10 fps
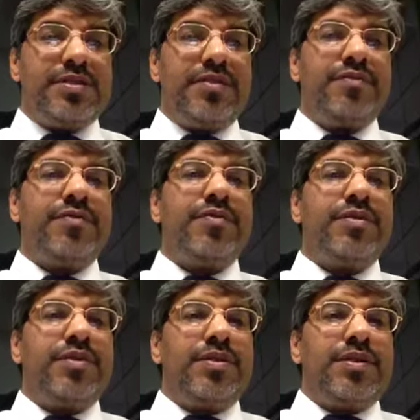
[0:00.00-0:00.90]
of
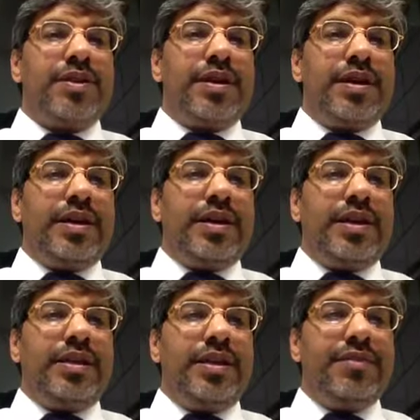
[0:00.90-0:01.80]

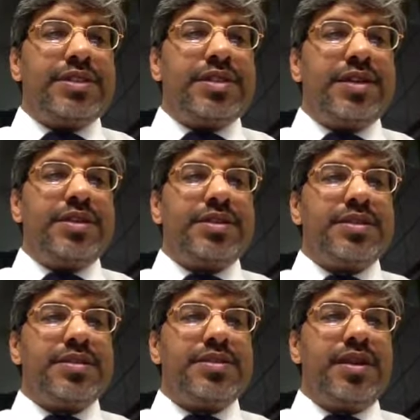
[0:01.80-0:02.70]
any
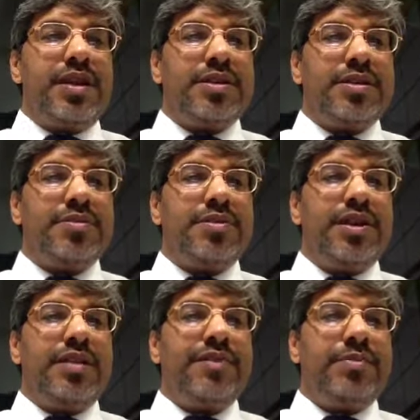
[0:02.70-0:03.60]
investigations related to the
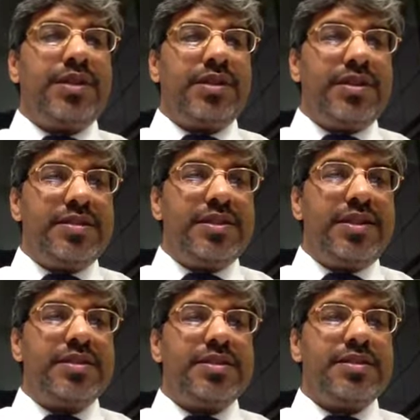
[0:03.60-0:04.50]
environmental
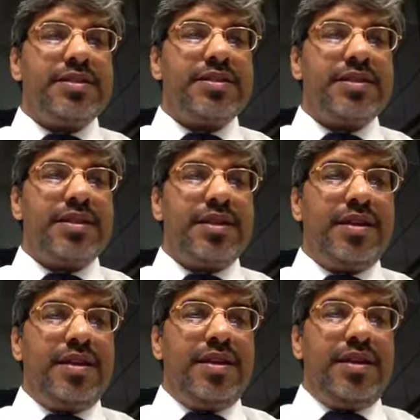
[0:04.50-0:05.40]
incidences,
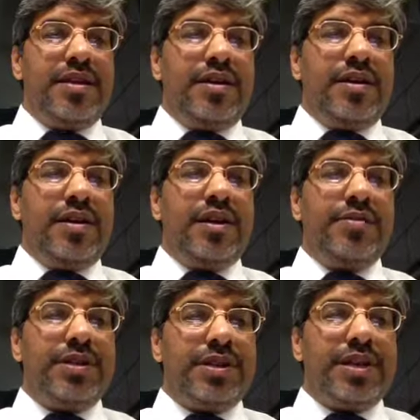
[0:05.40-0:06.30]
how
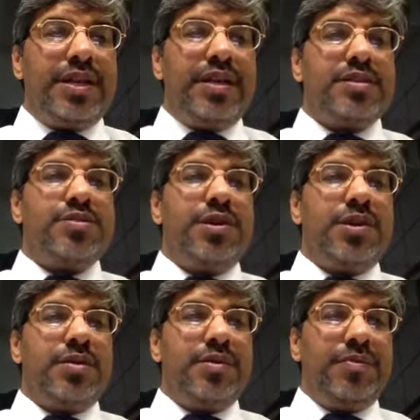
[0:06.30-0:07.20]
the training is
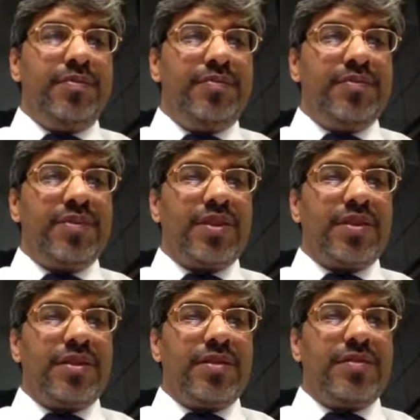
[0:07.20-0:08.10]
going on,
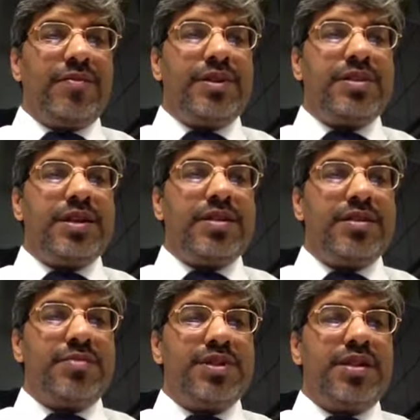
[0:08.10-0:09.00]
what is the
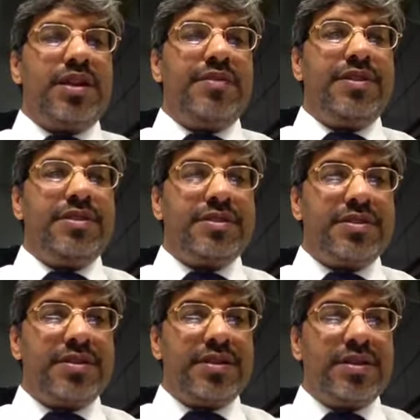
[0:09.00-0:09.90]
consumption levels,